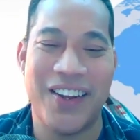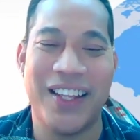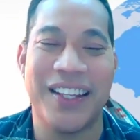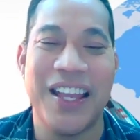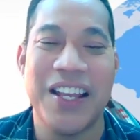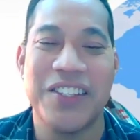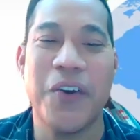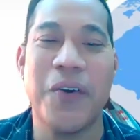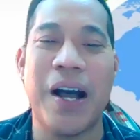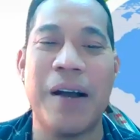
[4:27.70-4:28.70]
All right.
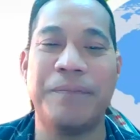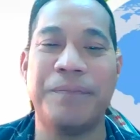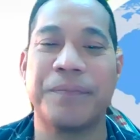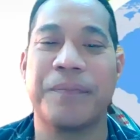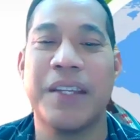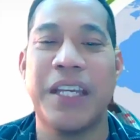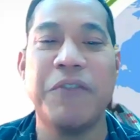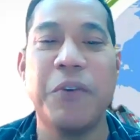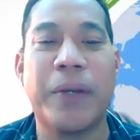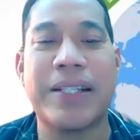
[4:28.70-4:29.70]
So
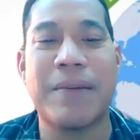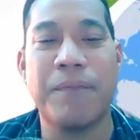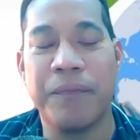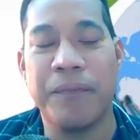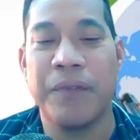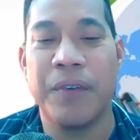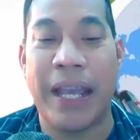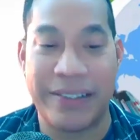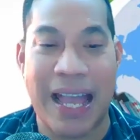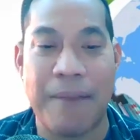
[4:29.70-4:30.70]
if you look at some
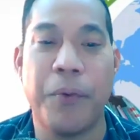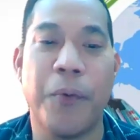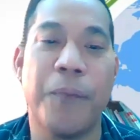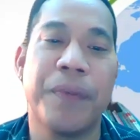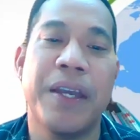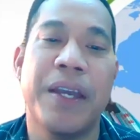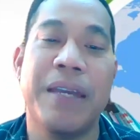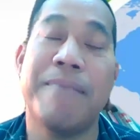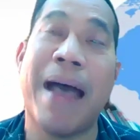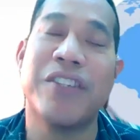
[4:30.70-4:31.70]
example,
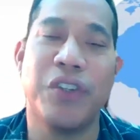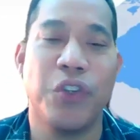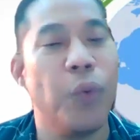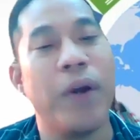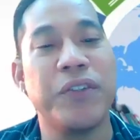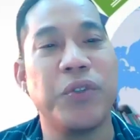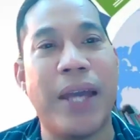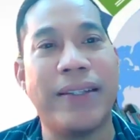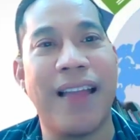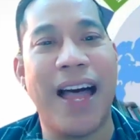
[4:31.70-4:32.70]
imagine you want
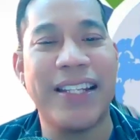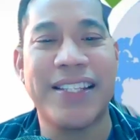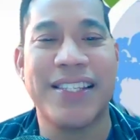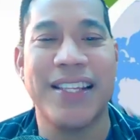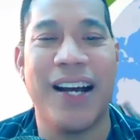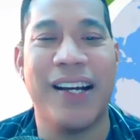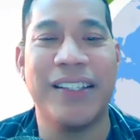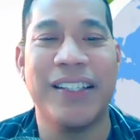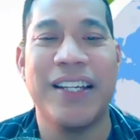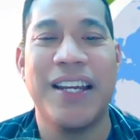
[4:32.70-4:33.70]
to analyze
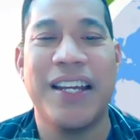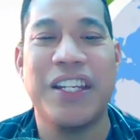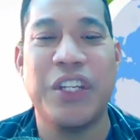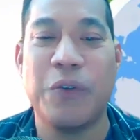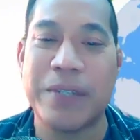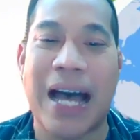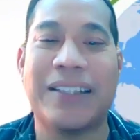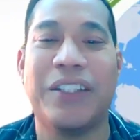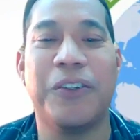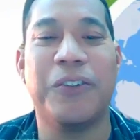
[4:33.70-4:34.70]
news
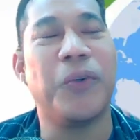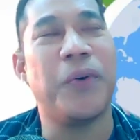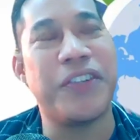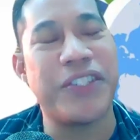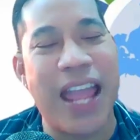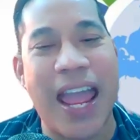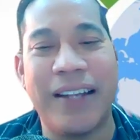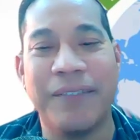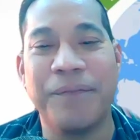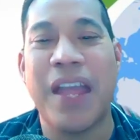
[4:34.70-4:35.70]
article to
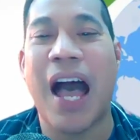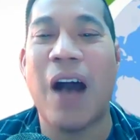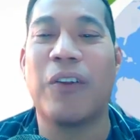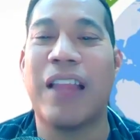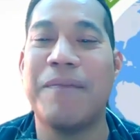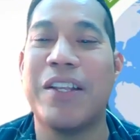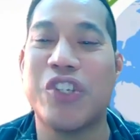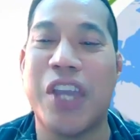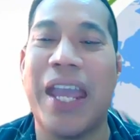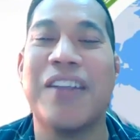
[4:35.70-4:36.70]
understand how
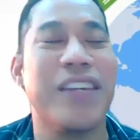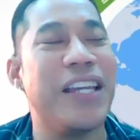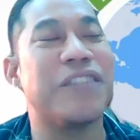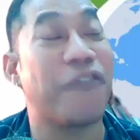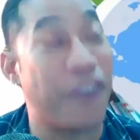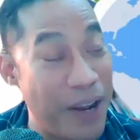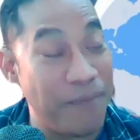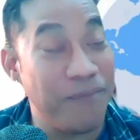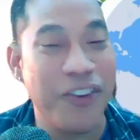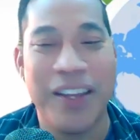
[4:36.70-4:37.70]
climate change is
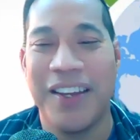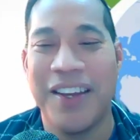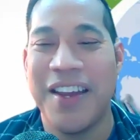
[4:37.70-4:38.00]
framed.